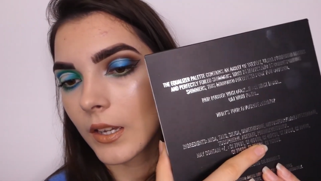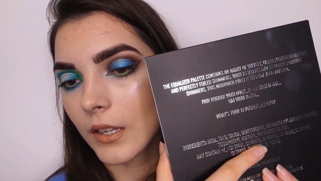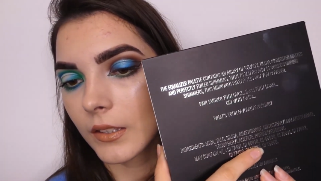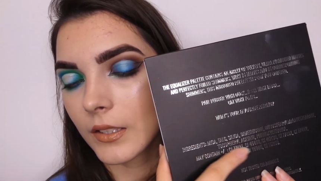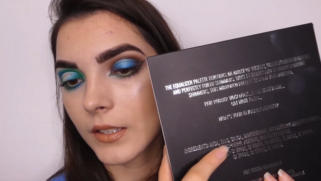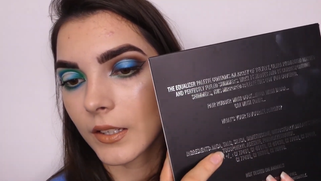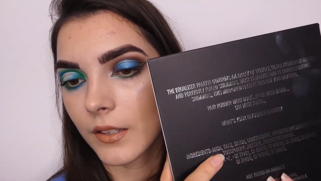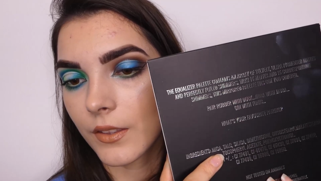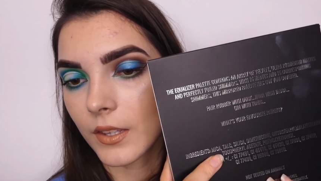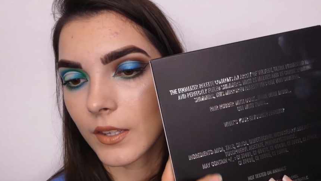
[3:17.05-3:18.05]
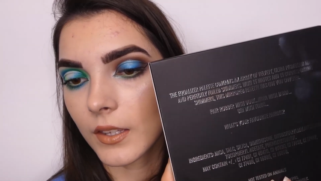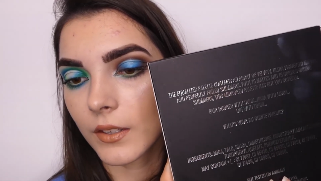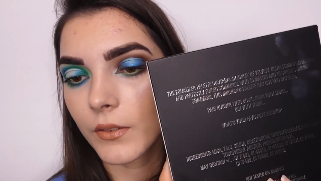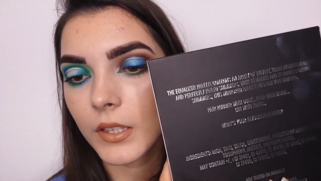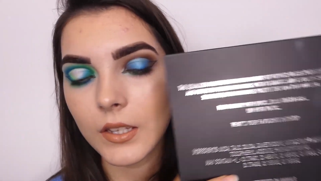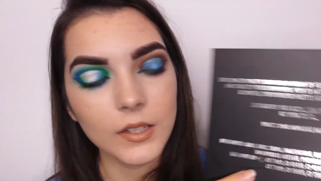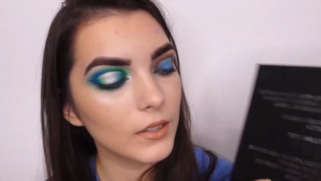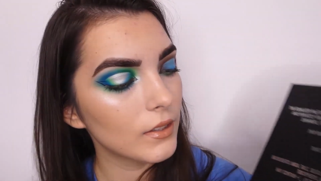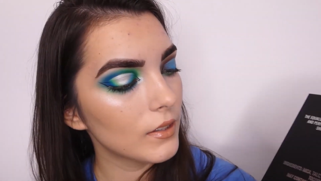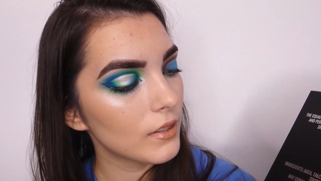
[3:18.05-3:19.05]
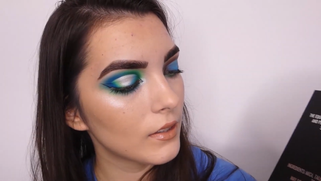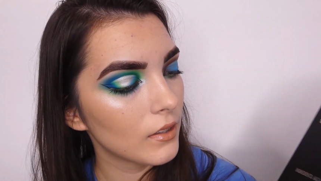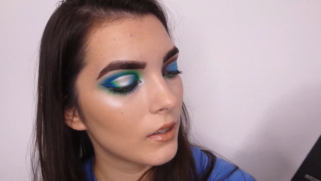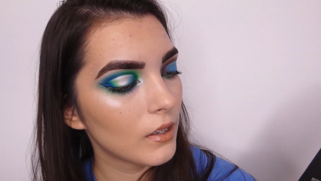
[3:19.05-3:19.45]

And these are the ingredients.